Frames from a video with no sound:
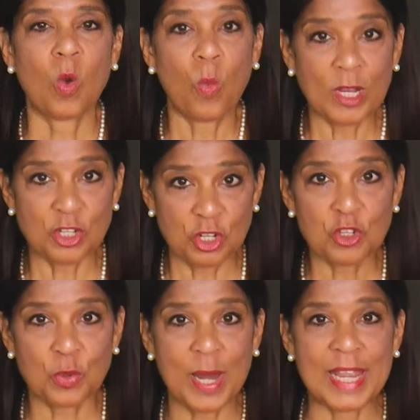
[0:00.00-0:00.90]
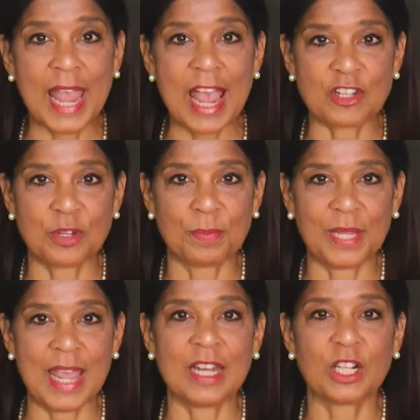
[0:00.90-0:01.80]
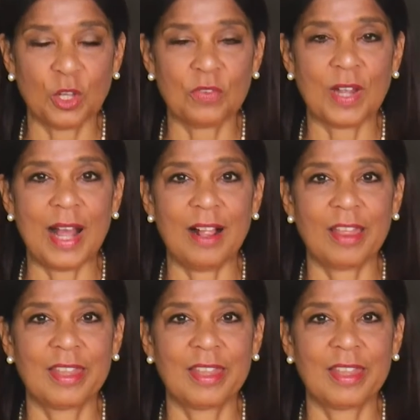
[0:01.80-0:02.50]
What's your trading action plan in Clover Health?